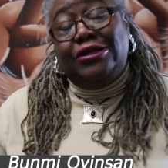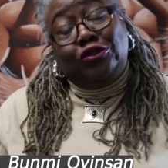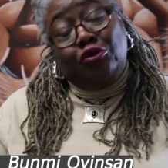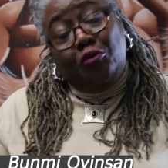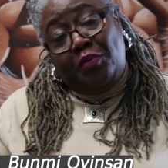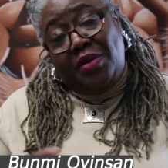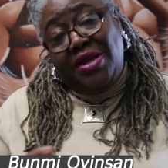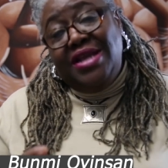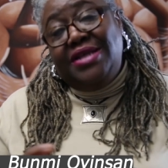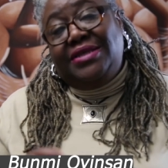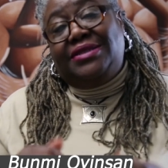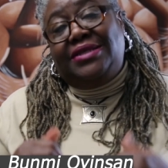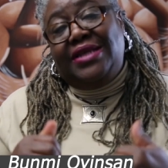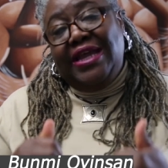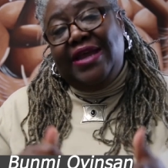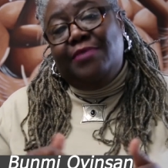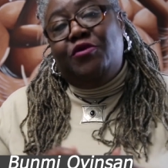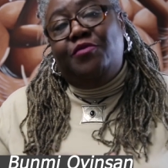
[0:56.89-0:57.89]
so
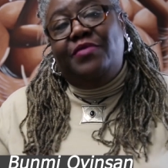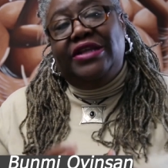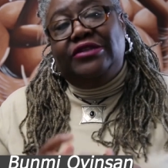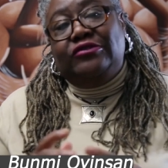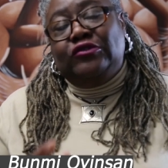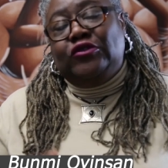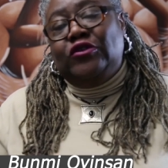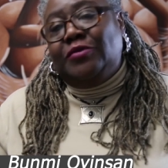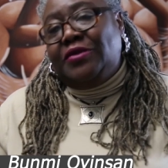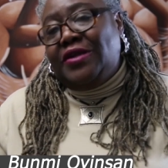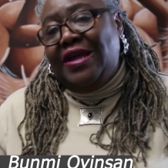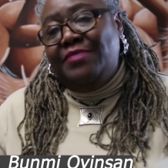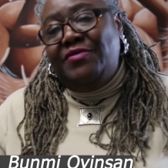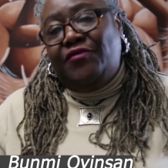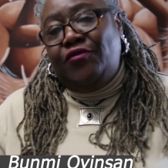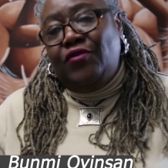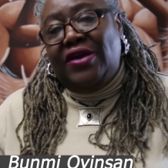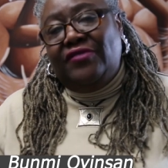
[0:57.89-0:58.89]
please take a moment to
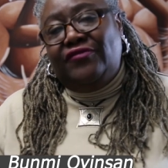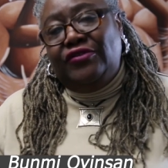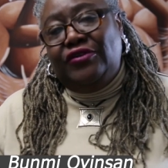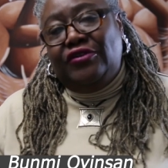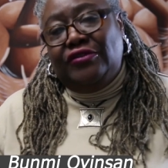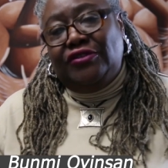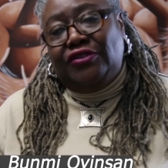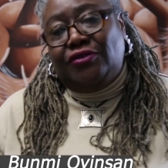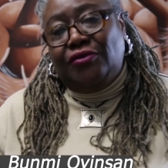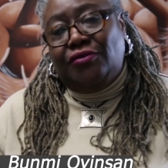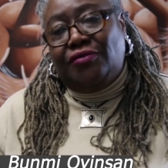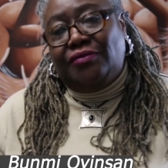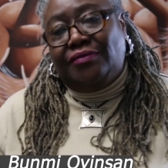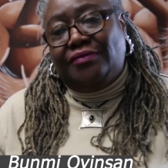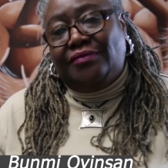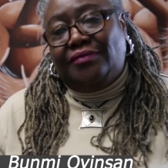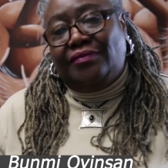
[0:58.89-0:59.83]
subscribe if you haven't done so